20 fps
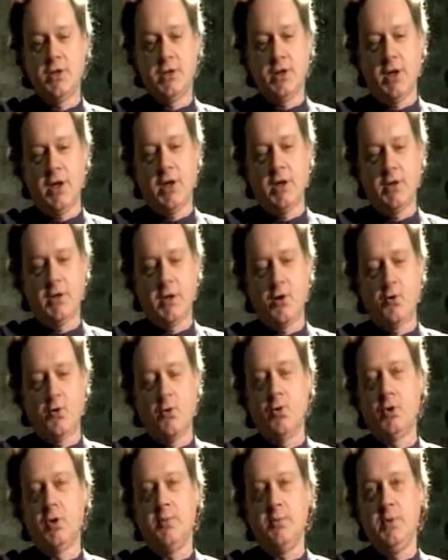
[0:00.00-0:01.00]
The
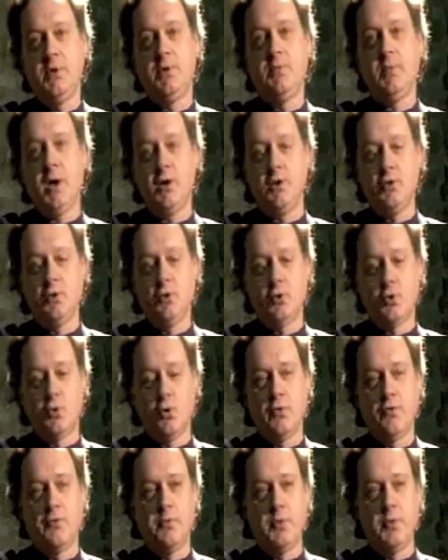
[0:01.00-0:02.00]
index finger,
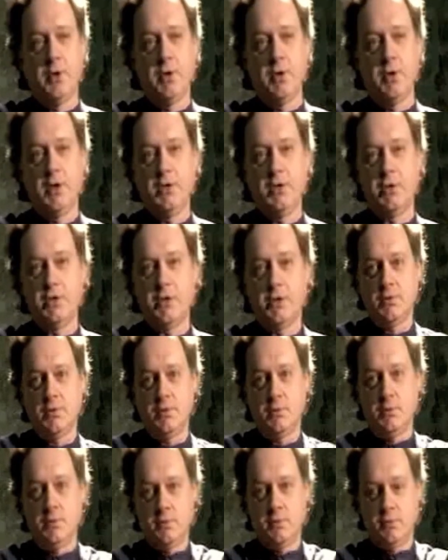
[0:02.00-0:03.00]
being at
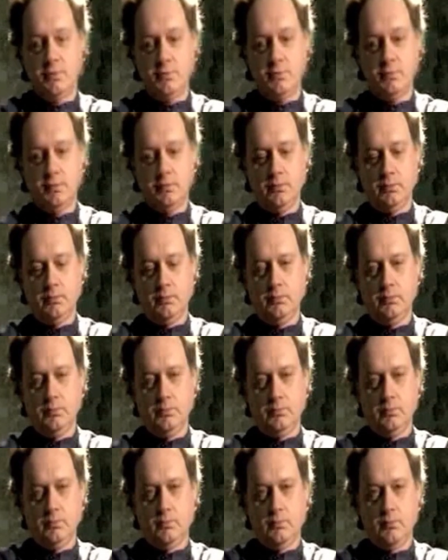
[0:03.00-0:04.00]
upper side of the
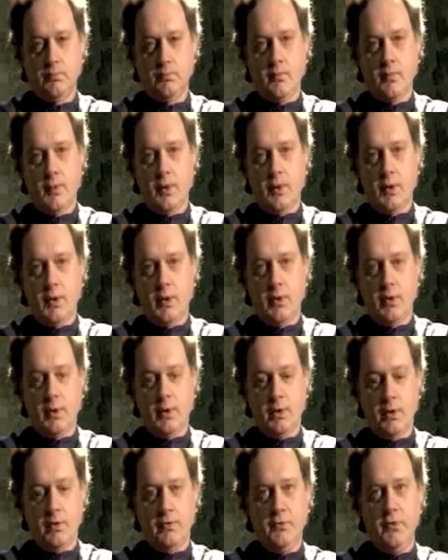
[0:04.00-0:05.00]
bow, can
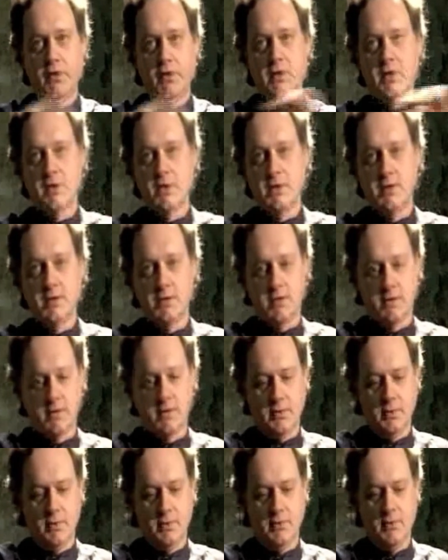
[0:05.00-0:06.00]
receive a fraction
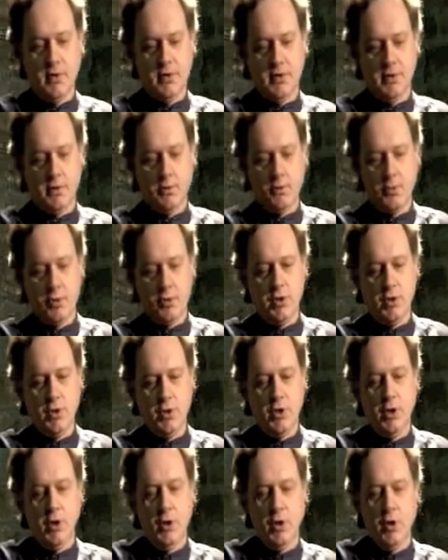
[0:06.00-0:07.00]
more weight,
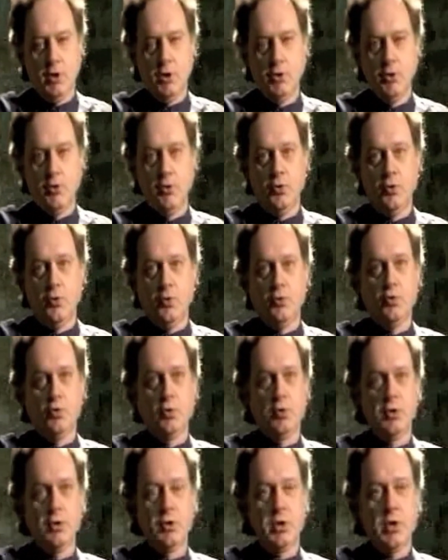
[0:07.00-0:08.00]
but
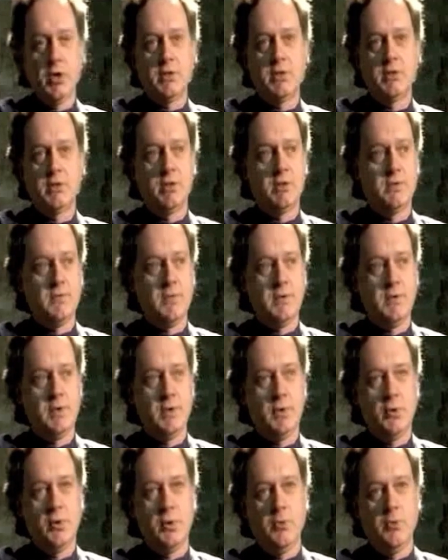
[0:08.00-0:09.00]
this function must
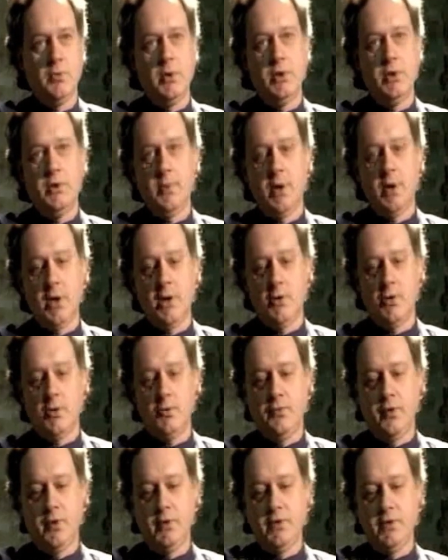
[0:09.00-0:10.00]
be as minimal as
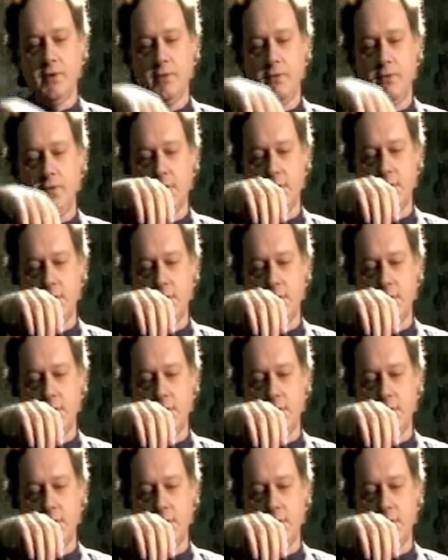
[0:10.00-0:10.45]
possible.